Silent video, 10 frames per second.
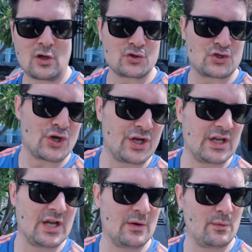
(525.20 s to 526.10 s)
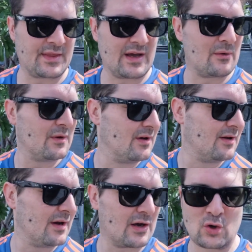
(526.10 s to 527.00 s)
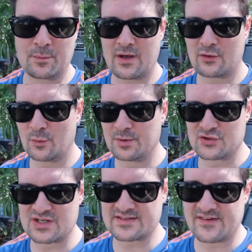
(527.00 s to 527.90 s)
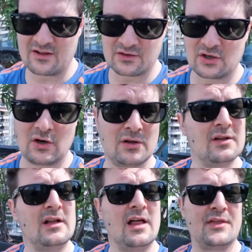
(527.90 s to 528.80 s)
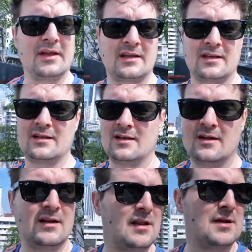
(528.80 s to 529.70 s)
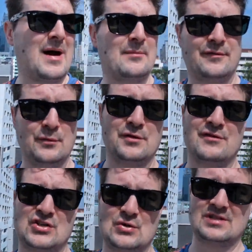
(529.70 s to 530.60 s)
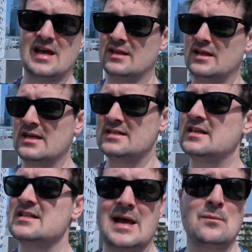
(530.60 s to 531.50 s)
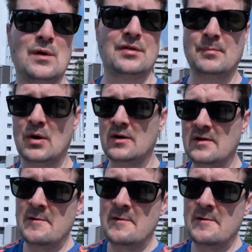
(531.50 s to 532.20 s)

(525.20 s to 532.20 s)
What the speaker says: long journey without a couple of drinks of alcohol, I think there might be a few other issues there that you need to contend with, but